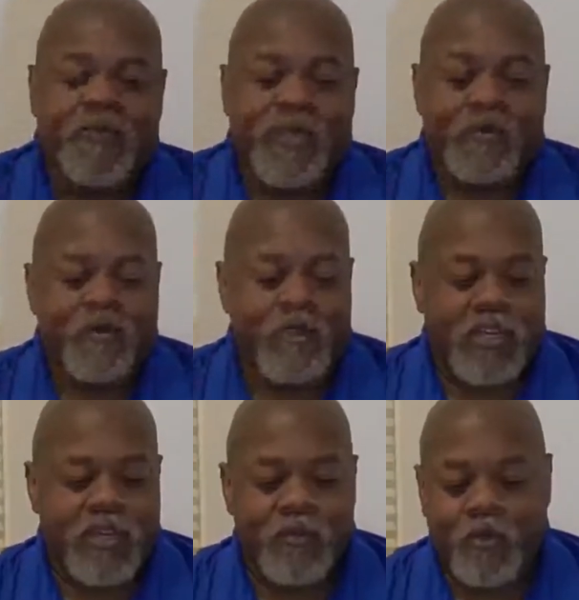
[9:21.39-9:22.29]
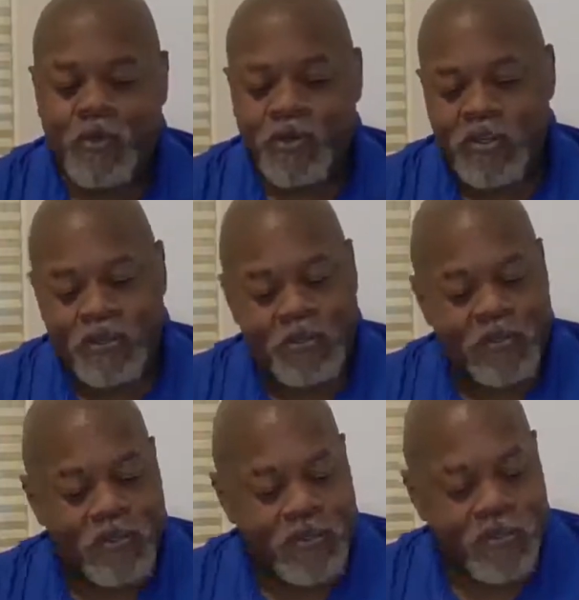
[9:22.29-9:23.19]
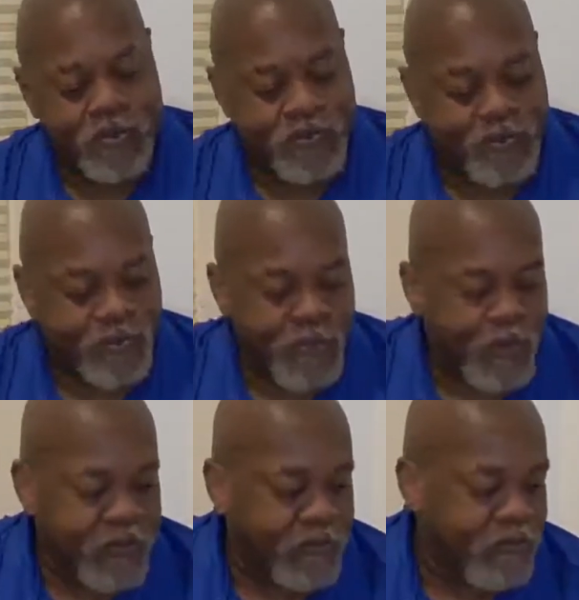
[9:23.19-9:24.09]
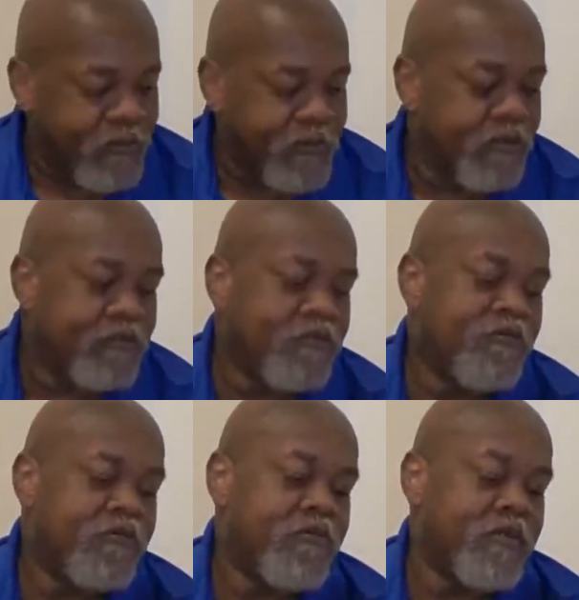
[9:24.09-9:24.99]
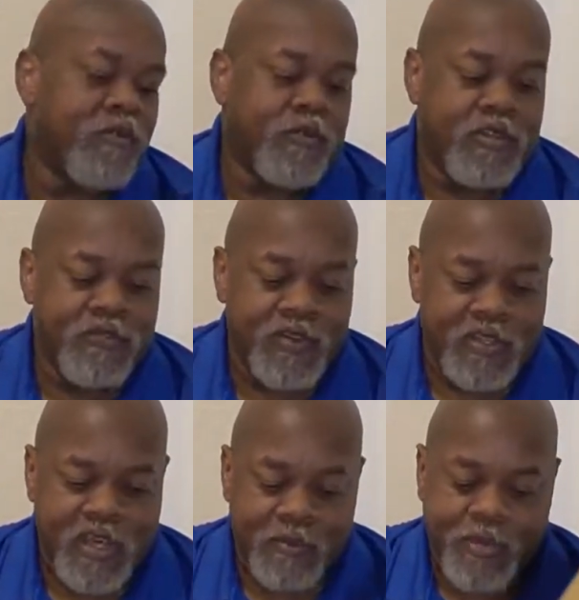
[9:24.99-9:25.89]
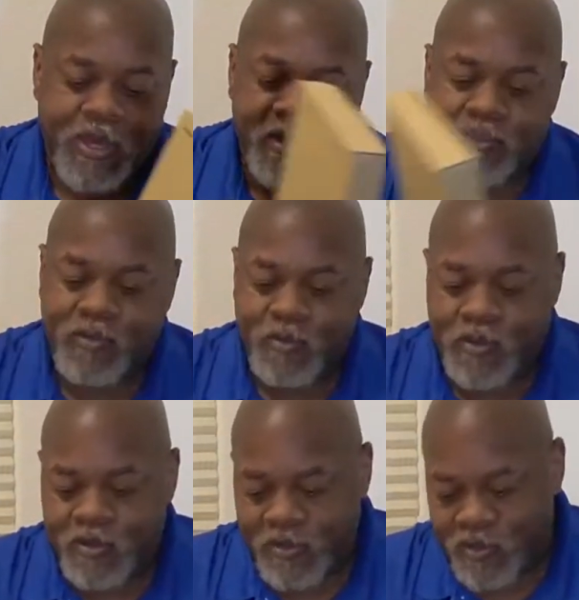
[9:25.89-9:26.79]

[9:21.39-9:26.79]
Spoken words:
comes with a keyboard. There is a small little divot in that box, but